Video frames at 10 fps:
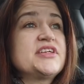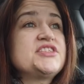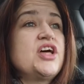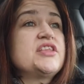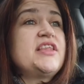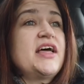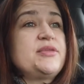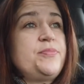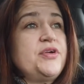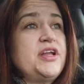is not
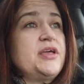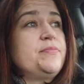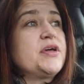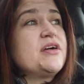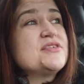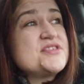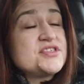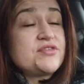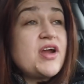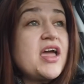that pretty, because
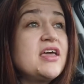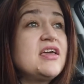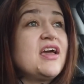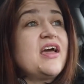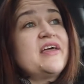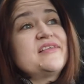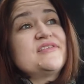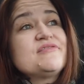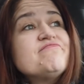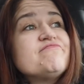it's gray
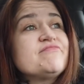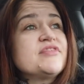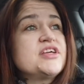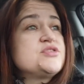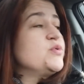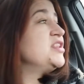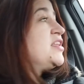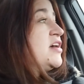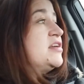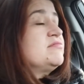and it's
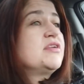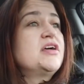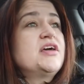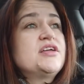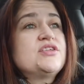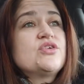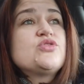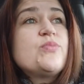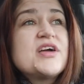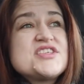winter,
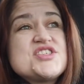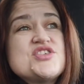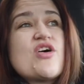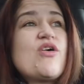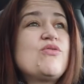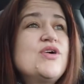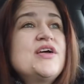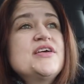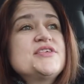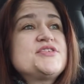not too much snow.
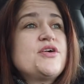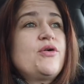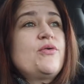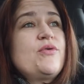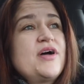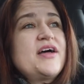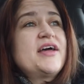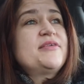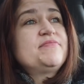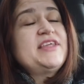So
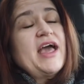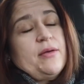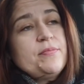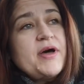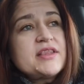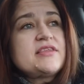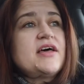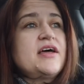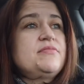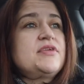
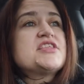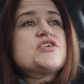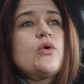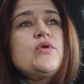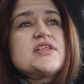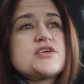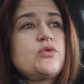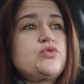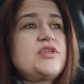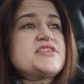let's
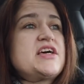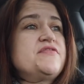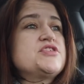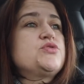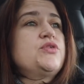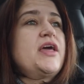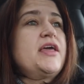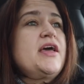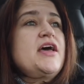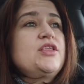go to the service
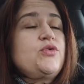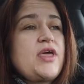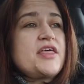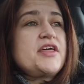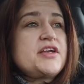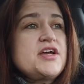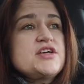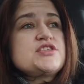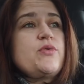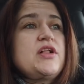today together,
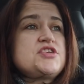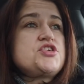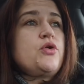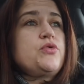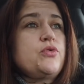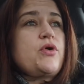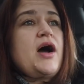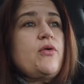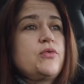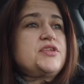so I'll show you
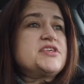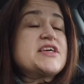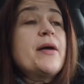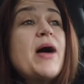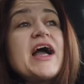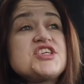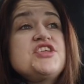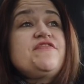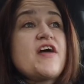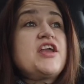how this. I'm
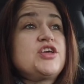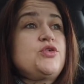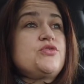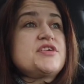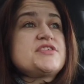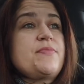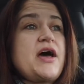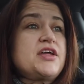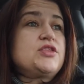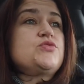actually very curious
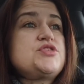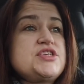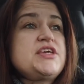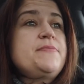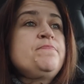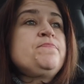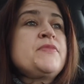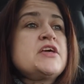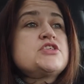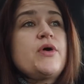about it to see.
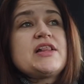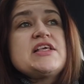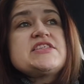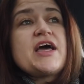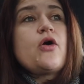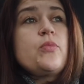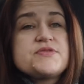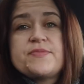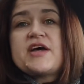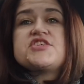So at least I
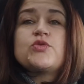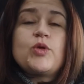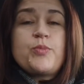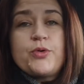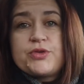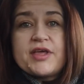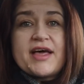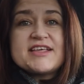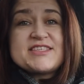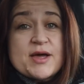hope Sebastian will put
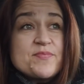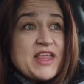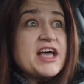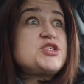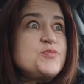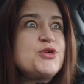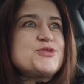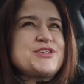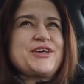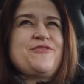some nice
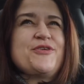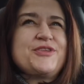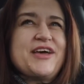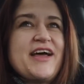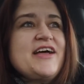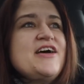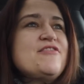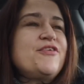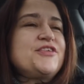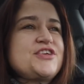music for
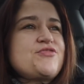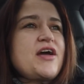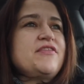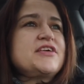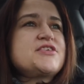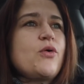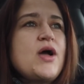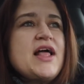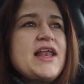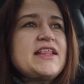the driving. So
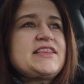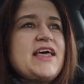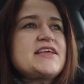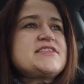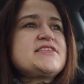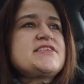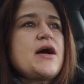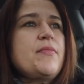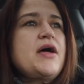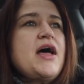let's test
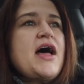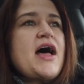some